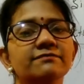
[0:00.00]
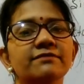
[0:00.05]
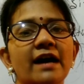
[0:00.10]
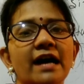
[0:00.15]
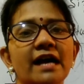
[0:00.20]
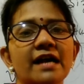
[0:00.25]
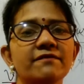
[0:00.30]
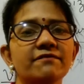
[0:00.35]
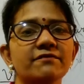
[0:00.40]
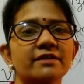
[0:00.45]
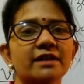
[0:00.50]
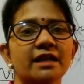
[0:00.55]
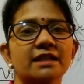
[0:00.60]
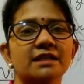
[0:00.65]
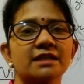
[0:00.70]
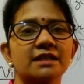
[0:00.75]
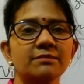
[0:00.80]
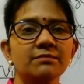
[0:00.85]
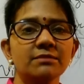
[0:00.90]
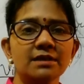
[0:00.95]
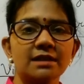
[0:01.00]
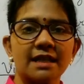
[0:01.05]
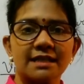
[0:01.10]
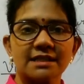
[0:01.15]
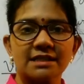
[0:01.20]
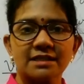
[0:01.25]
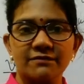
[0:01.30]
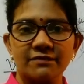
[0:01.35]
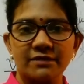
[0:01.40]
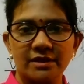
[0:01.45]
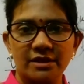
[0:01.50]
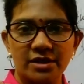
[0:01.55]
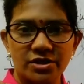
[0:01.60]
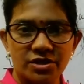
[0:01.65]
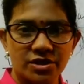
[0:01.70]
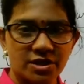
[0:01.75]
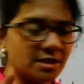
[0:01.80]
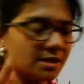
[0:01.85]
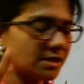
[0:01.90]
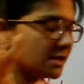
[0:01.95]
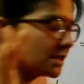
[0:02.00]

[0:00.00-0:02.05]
5 kingdom classification